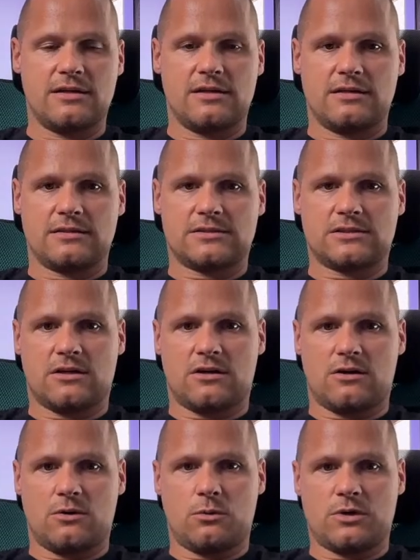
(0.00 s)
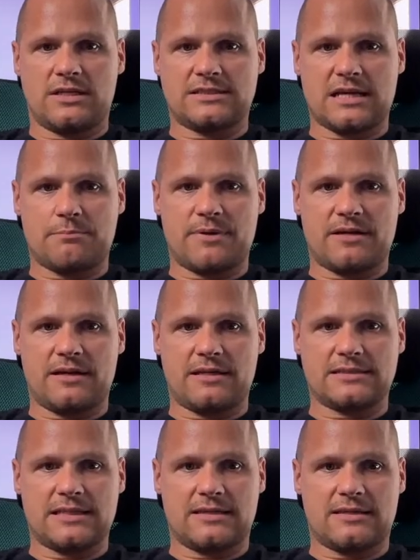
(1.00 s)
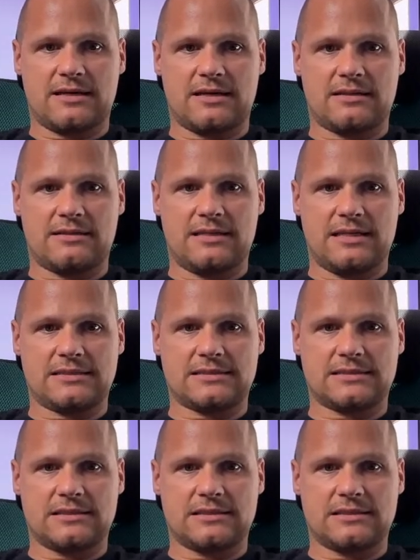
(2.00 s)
So what has happened is that this